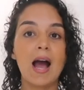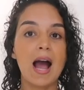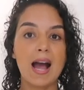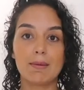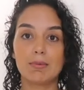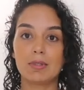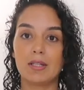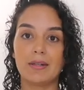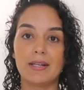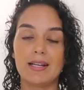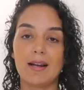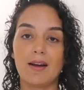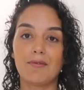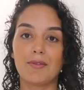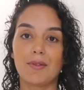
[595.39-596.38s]
absolutely
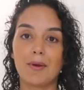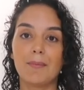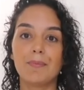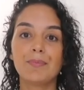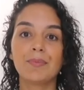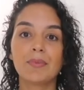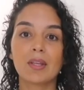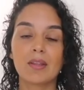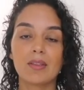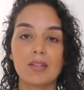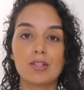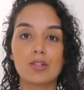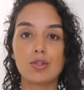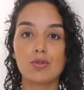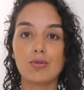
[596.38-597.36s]
love them the
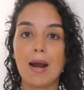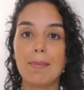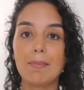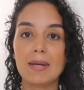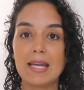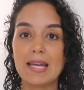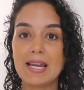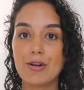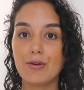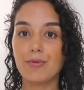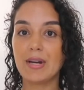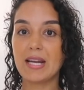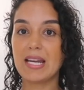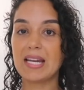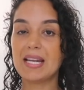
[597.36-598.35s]
strappy
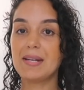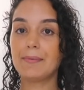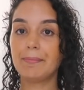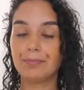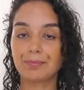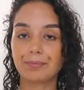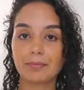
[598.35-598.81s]
green